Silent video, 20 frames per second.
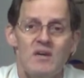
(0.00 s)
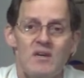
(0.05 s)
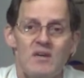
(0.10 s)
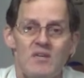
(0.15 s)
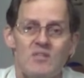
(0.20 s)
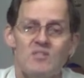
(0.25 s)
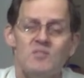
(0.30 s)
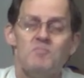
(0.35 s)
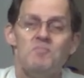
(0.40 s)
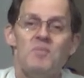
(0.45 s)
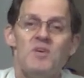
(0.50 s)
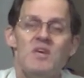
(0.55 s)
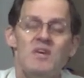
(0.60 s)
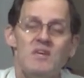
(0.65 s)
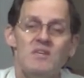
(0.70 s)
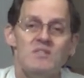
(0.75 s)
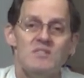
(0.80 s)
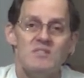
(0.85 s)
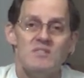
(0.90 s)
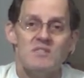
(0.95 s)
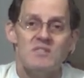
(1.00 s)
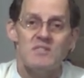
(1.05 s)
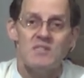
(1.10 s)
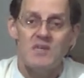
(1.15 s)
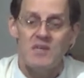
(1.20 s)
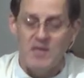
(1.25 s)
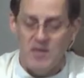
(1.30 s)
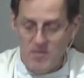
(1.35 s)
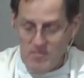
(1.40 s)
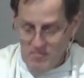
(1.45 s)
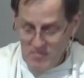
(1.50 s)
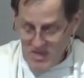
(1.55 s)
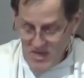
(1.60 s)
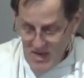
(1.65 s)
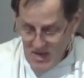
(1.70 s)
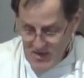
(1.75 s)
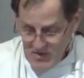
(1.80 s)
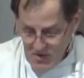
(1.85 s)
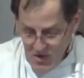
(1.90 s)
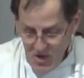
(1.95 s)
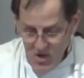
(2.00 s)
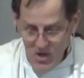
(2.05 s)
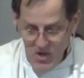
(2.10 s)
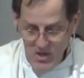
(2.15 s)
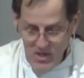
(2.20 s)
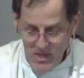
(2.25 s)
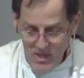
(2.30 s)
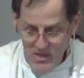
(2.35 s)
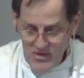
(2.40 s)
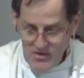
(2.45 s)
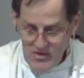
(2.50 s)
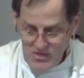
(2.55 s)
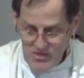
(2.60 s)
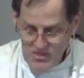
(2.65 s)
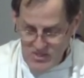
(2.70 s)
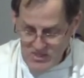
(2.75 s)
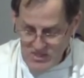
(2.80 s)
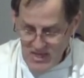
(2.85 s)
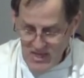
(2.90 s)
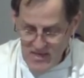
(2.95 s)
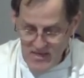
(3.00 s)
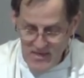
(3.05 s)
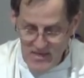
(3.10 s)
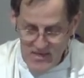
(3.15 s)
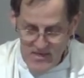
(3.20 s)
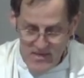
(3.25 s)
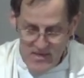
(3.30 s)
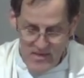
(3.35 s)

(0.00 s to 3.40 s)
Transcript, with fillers: is peace, beyond all understanding.